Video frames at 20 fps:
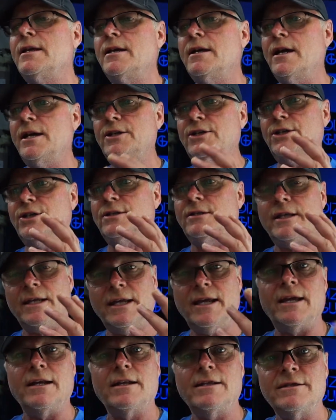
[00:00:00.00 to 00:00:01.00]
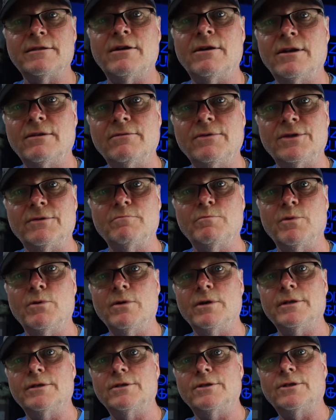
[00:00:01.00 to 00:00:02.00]
I thought it was
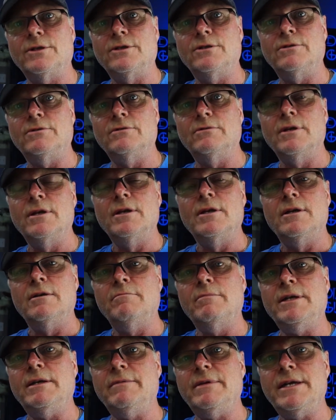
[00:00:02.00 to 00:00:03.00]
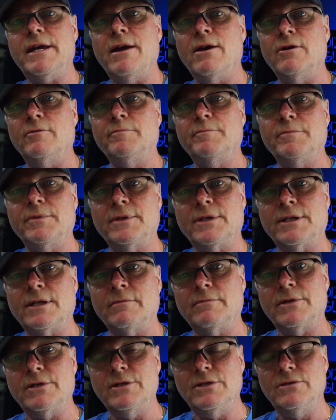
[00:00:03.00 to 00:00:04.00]
important to maybe help
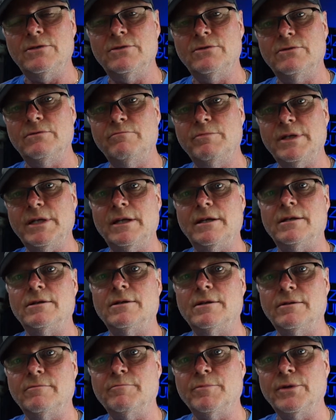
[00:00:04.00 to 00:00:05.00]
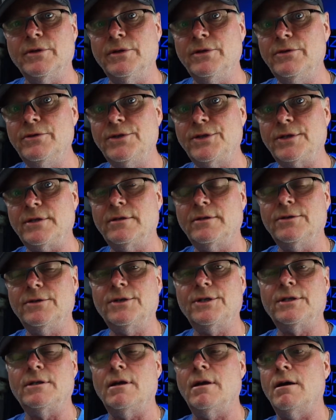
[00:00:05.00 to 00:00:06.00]
some of you beginner
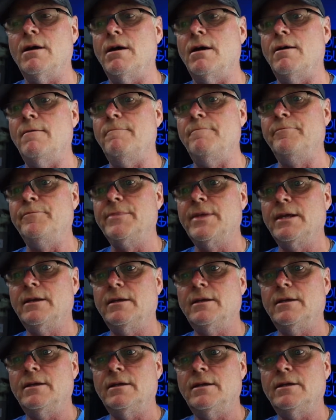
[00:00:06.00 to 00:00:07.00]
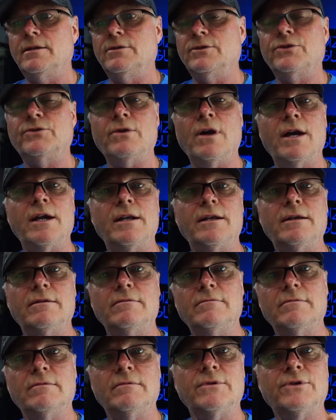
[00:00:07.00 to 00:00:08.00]
producers try
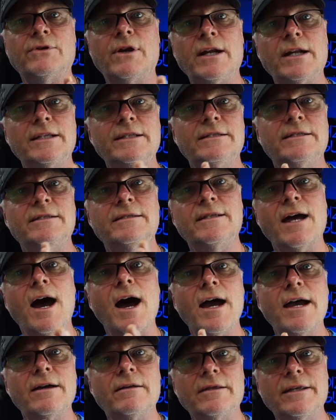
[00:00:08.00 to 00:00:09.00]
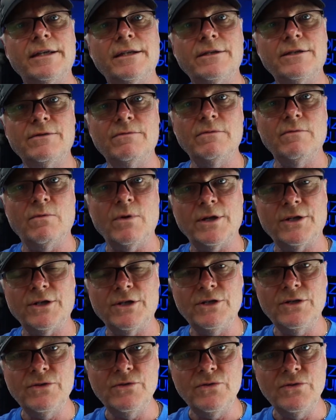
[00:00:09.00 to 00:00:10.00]
to dial in what
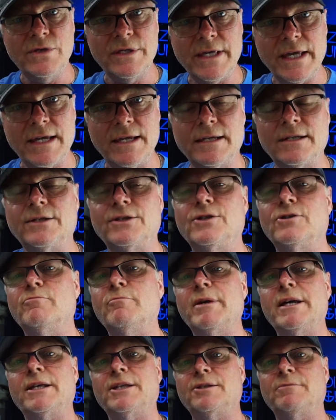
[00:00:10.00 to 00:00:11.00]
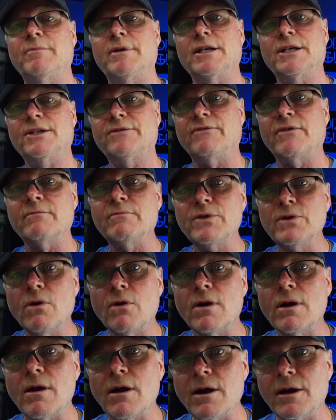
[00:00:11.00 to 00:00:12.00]
you think is your best mix from
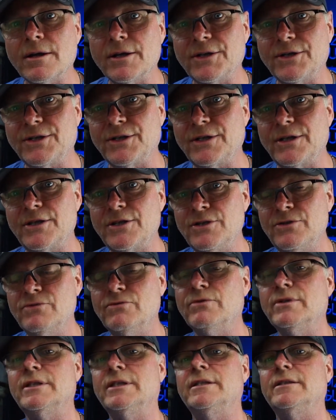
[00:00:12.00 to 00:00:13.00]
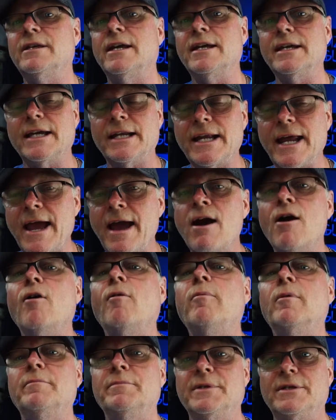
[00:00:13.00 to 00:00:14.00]
your artist that you really like, an
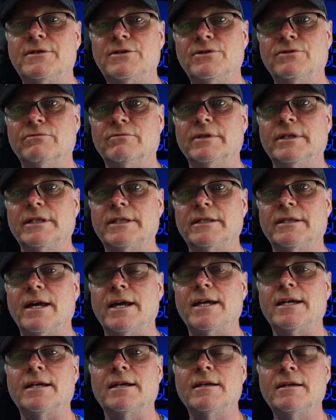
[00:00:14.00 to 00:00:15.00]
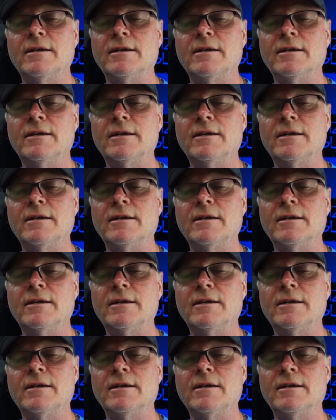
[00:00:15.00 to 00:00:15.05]
album that you really like.